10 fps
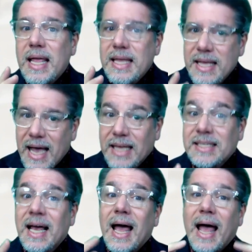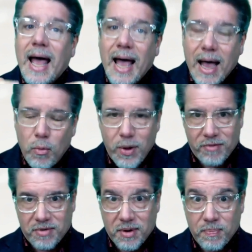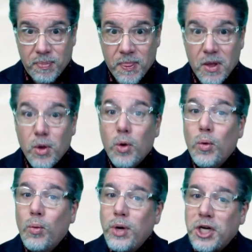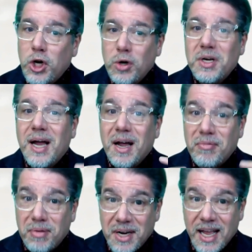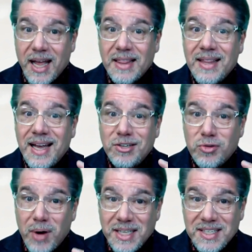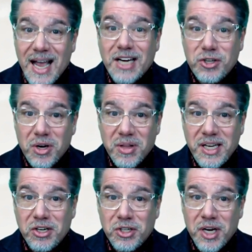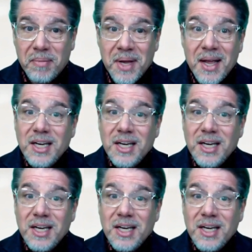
Yes, however, we should not forget that transactional leadership